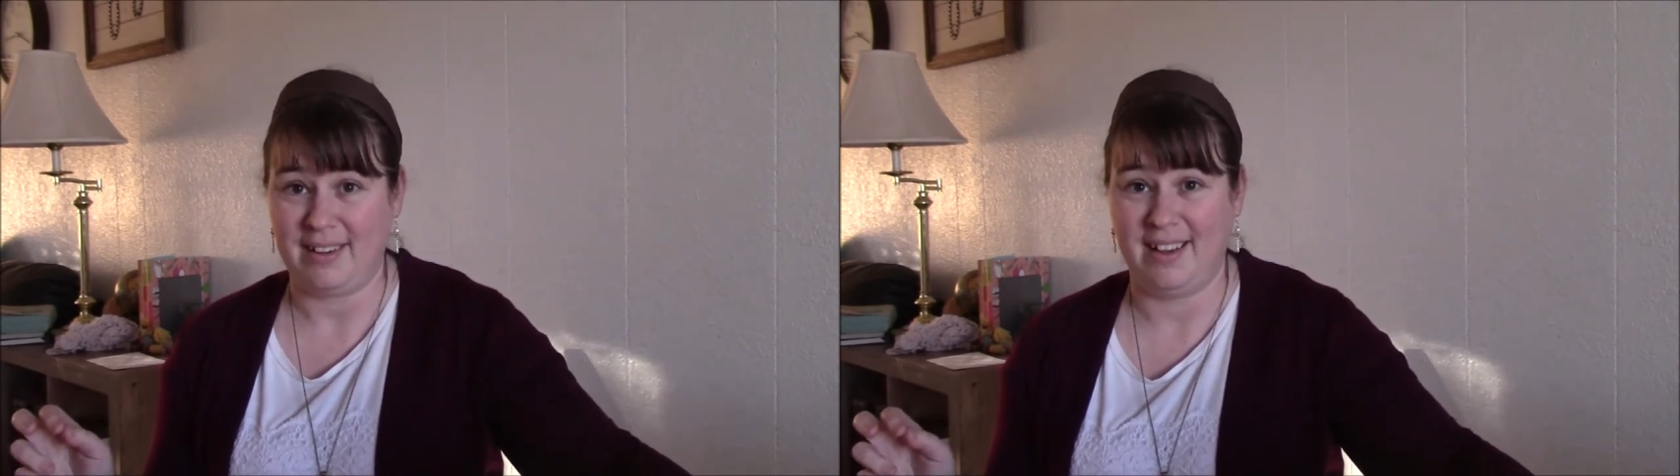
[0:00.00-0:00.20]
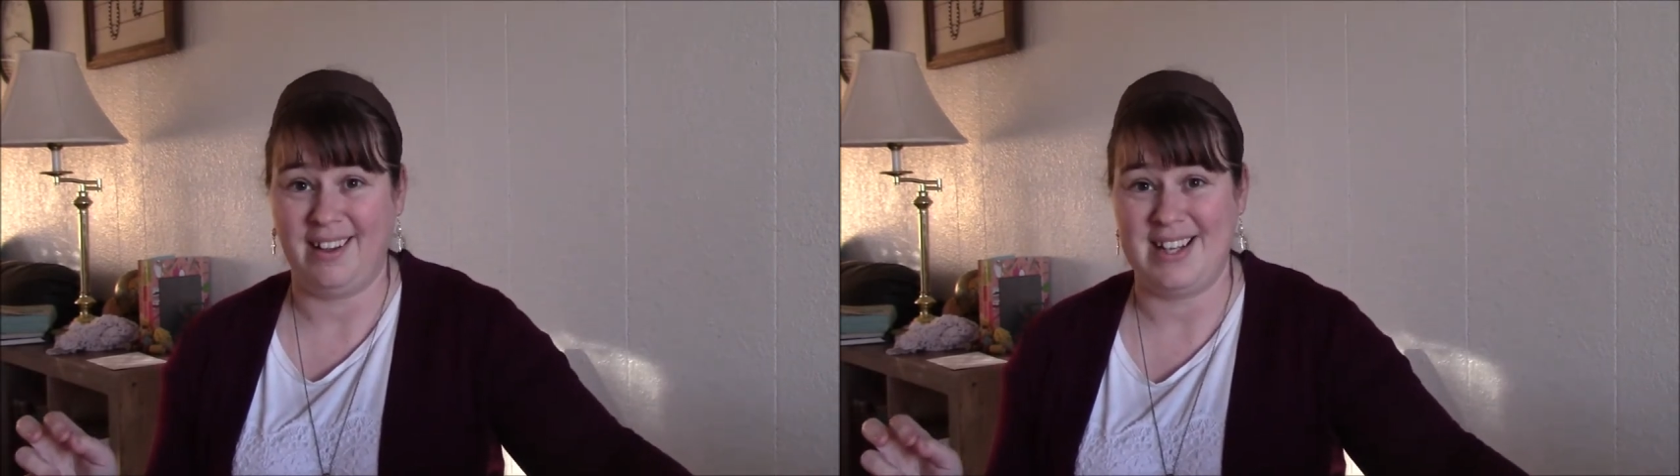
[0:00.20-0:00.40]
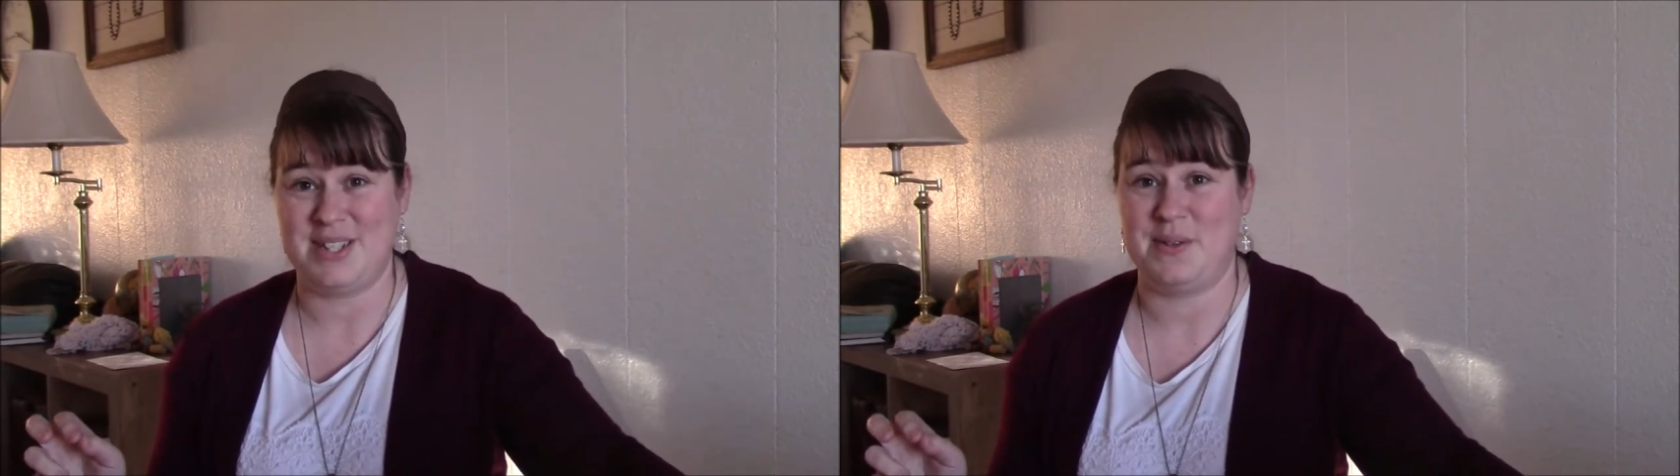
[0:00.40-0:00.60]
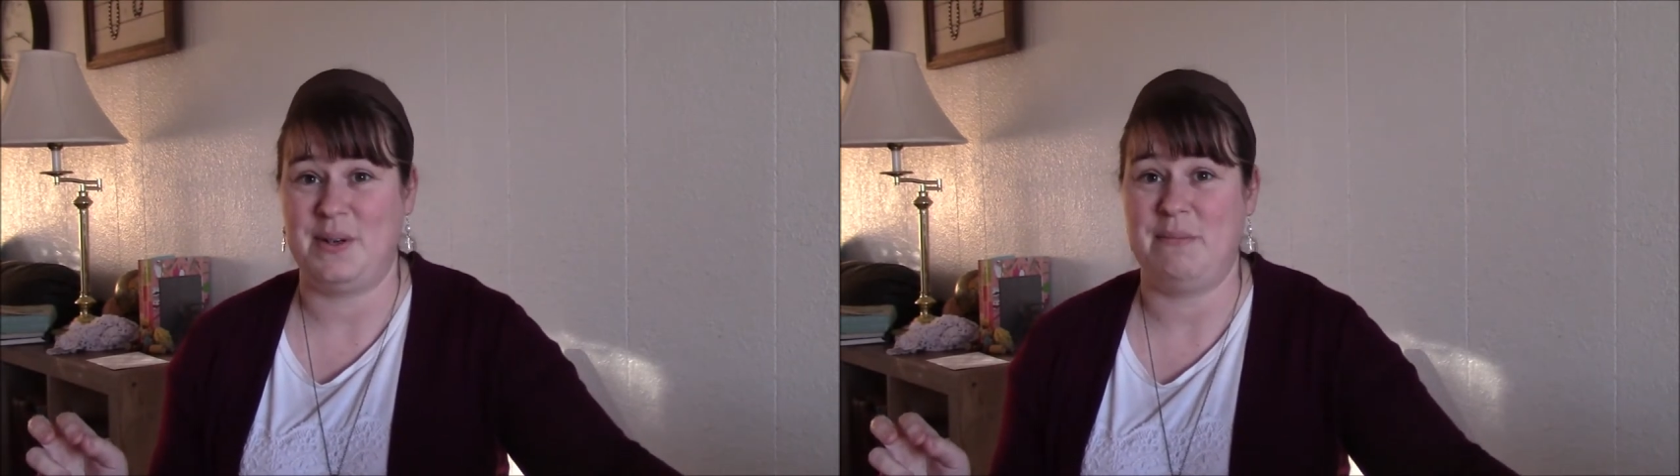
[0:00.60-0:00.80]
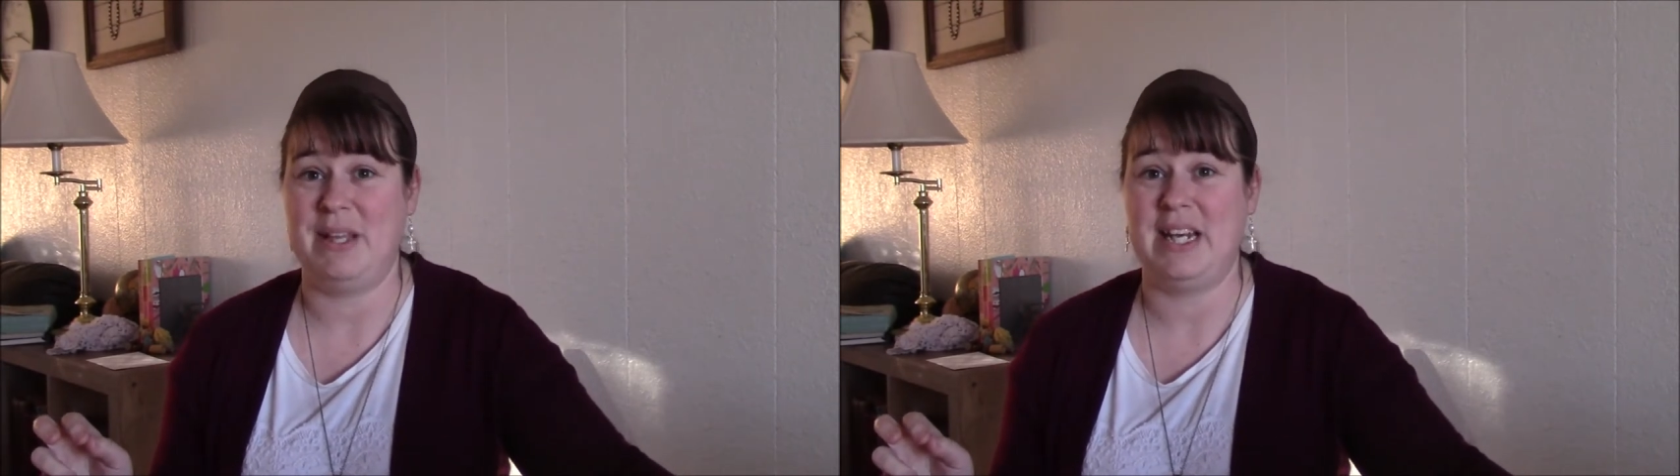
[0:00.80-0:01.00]
I'll get to
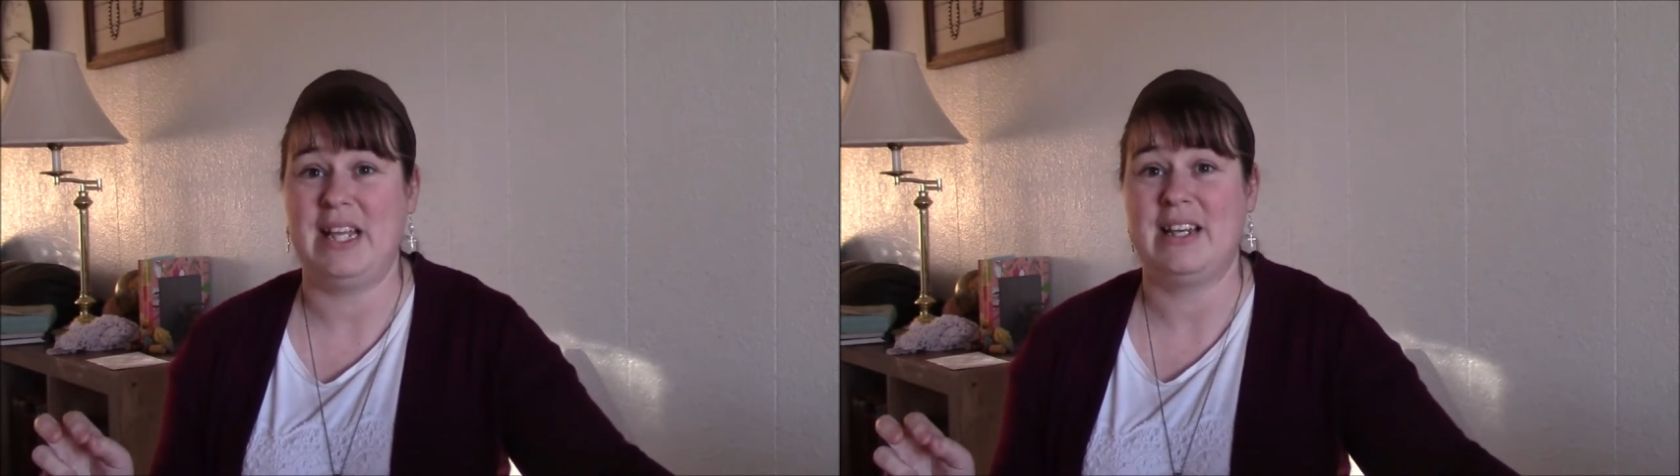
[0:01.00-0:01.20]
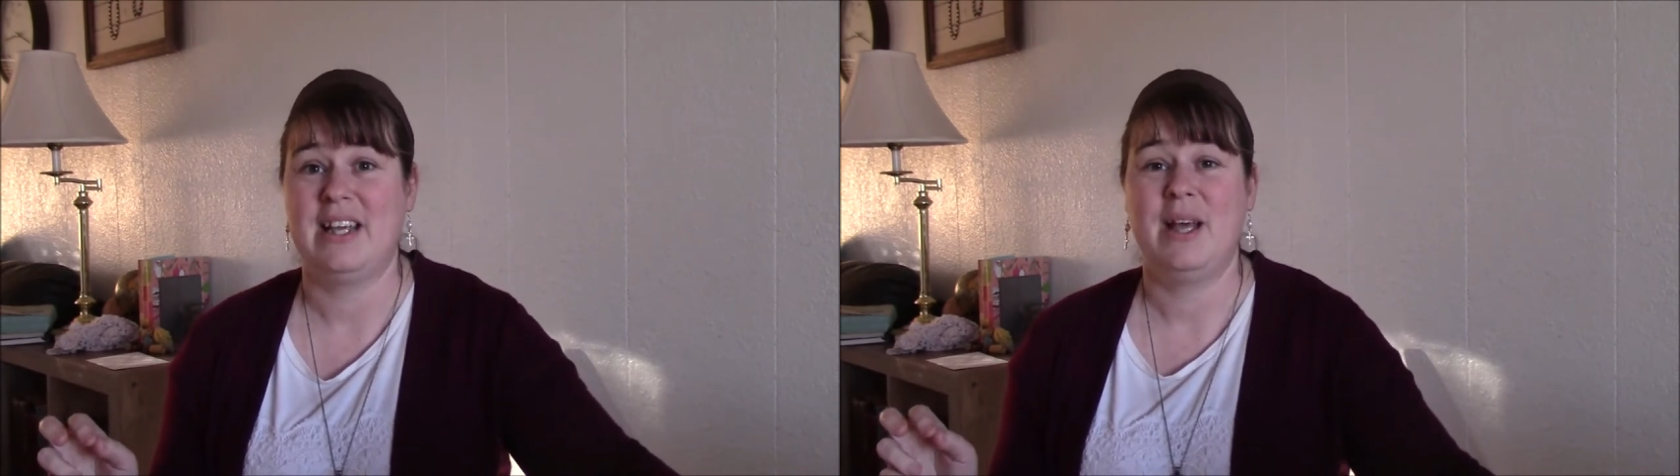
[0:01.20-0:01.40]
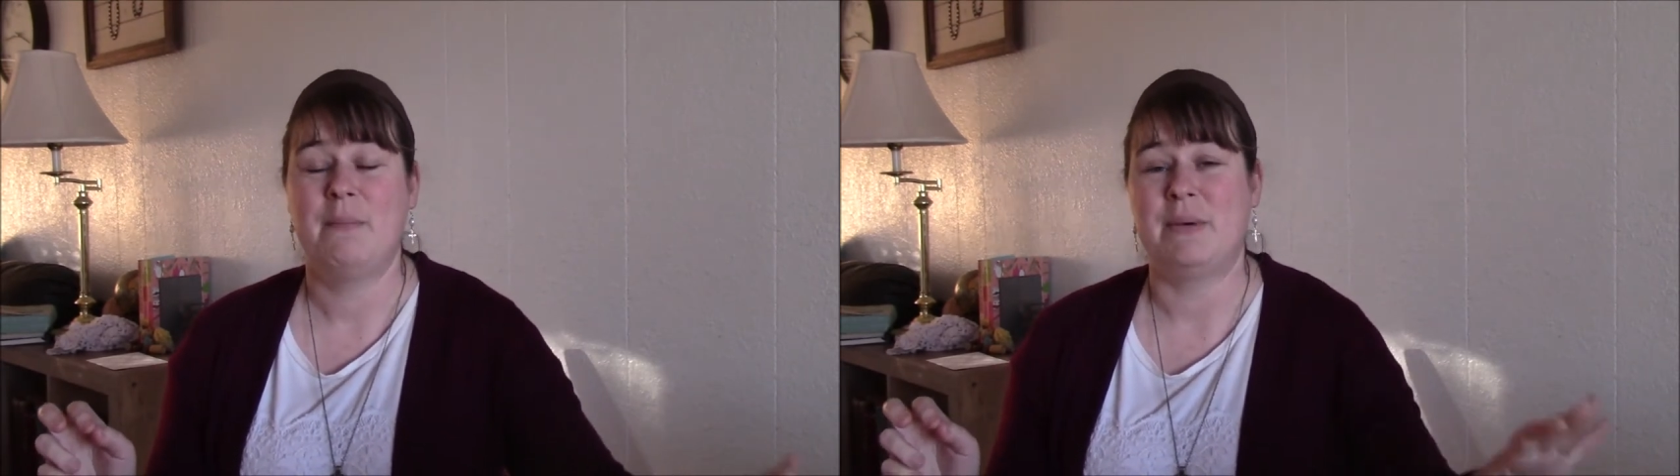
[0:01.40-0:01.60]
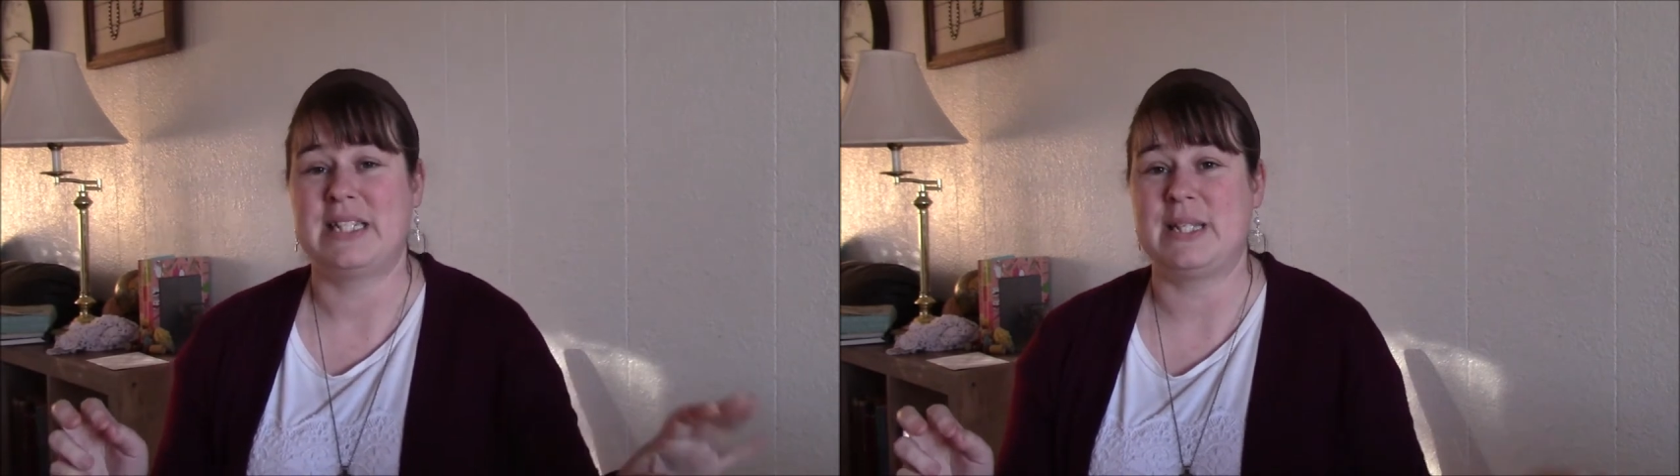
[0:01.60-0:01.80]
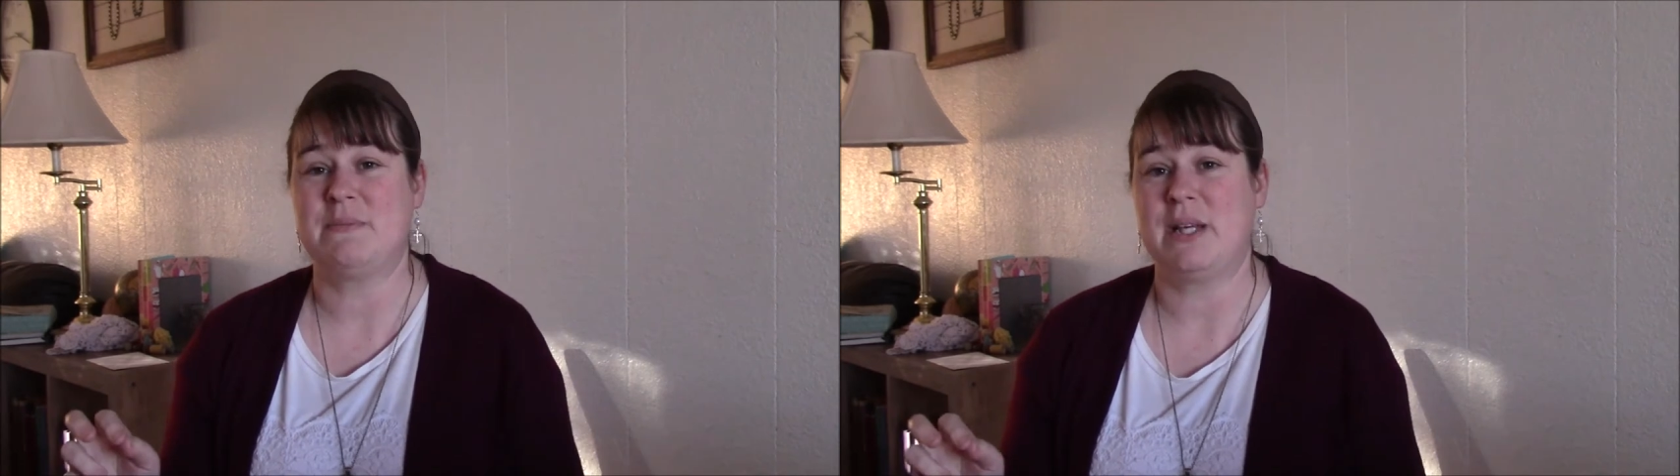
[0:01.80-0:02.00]
in a minute. But
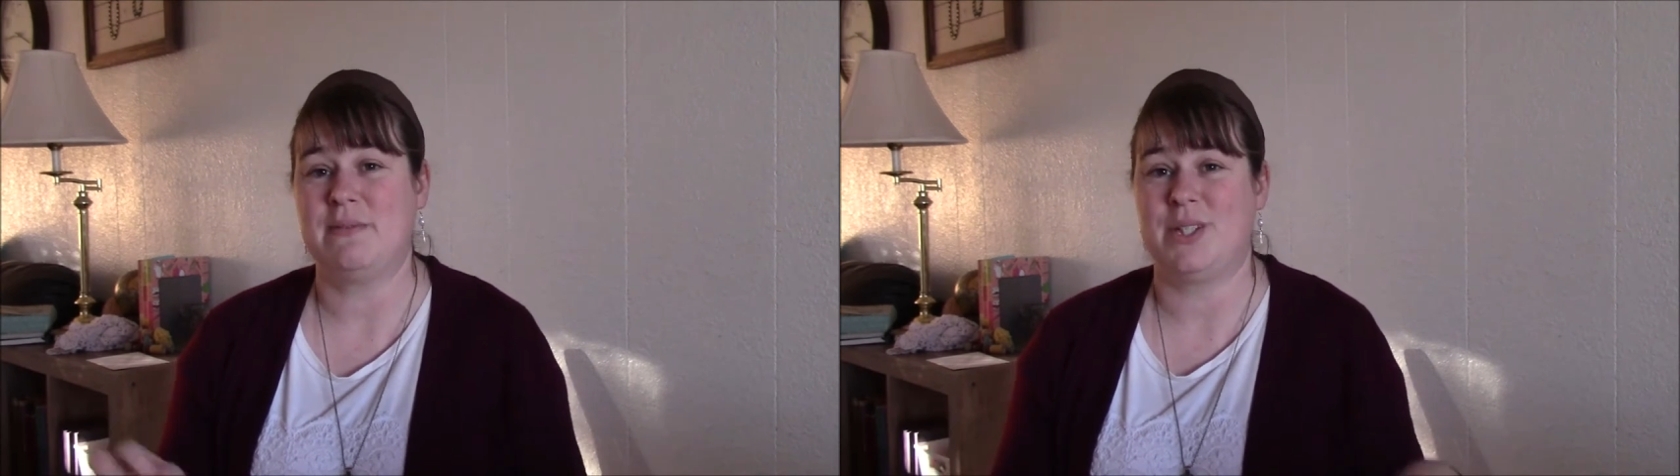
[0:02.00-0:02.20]
sometimes